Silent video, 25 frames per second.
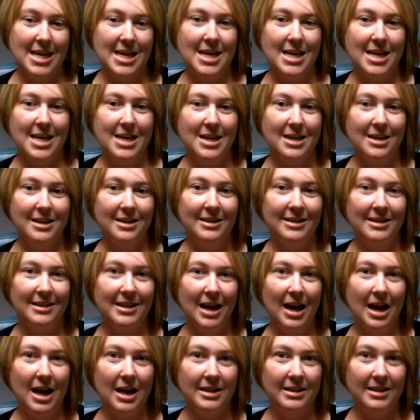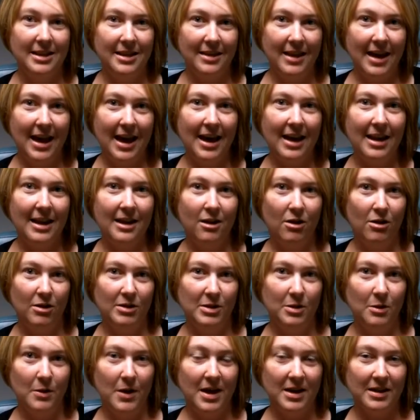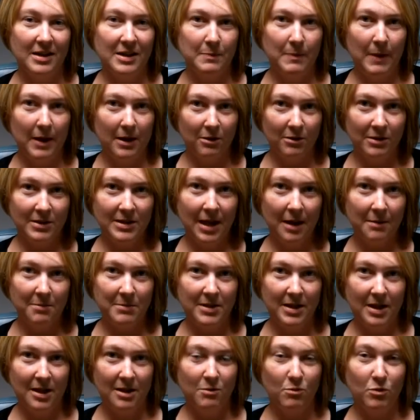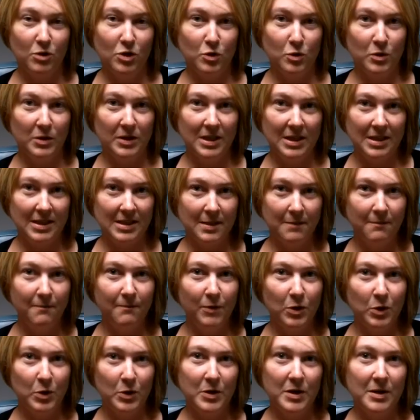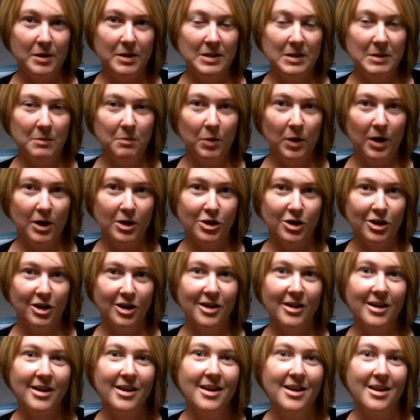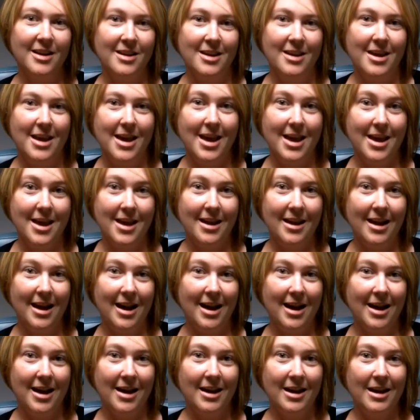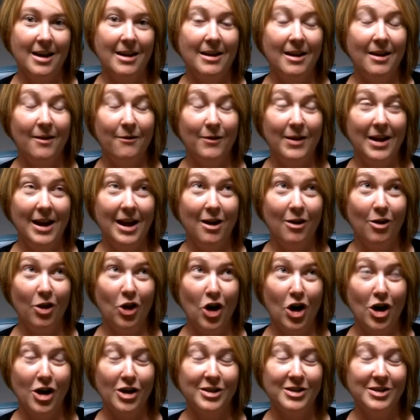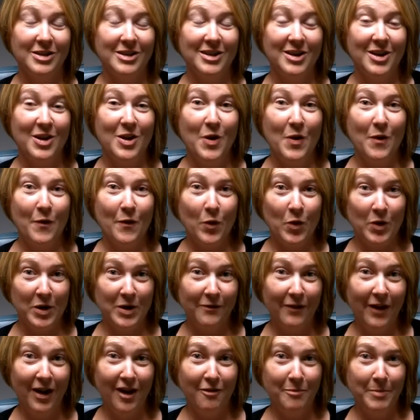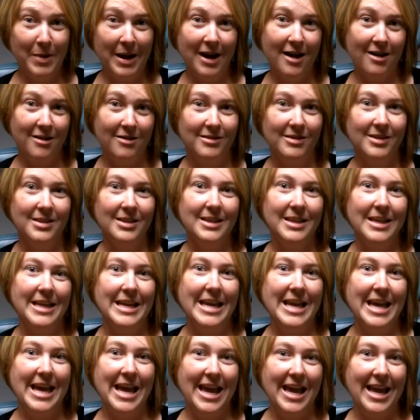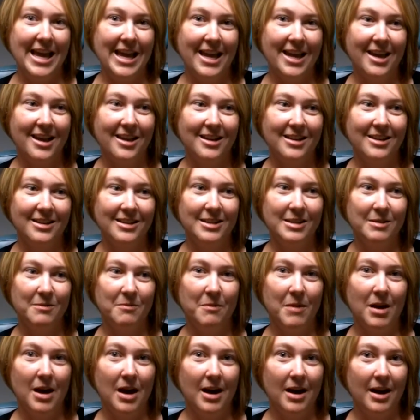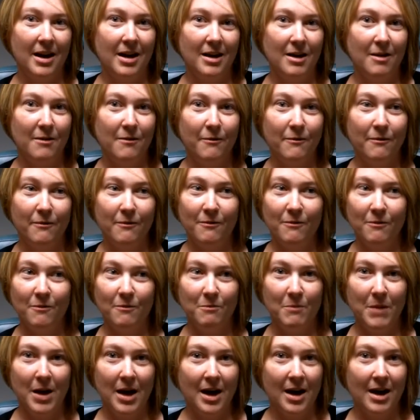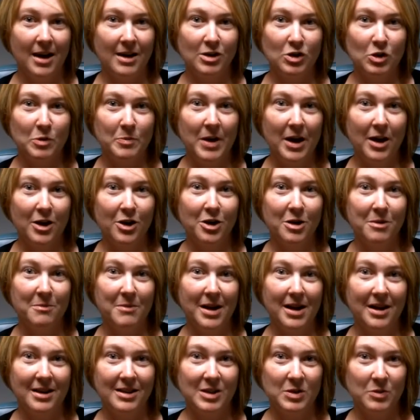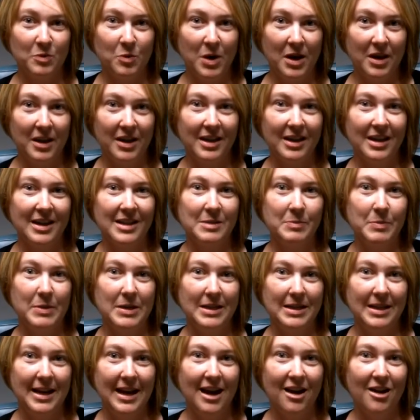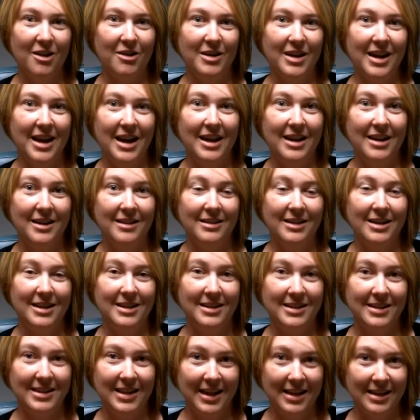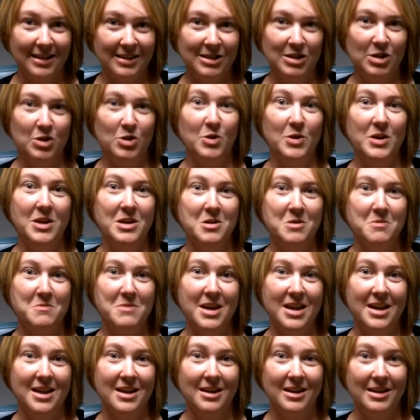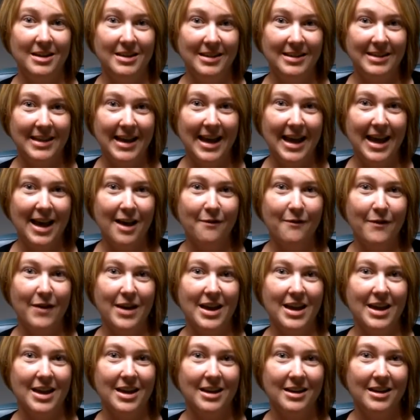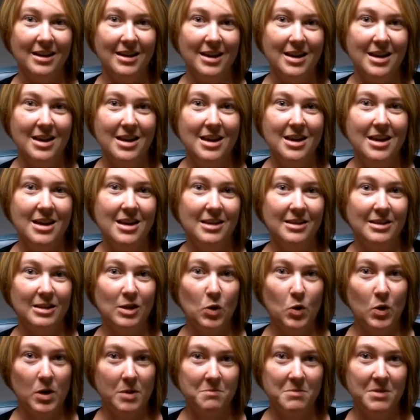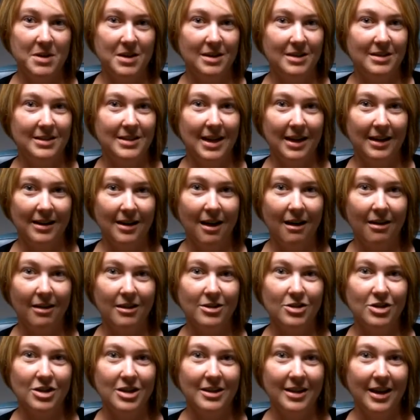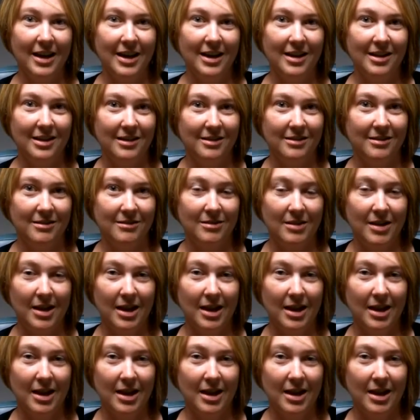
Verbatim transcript: And I did that and also had a spinal tap done, which released some fluid and some pressure and I have now lost 45 pounds and I have my eyes are better, my swelling has been down and it's thanks to him and his staff and his equipment and technology that and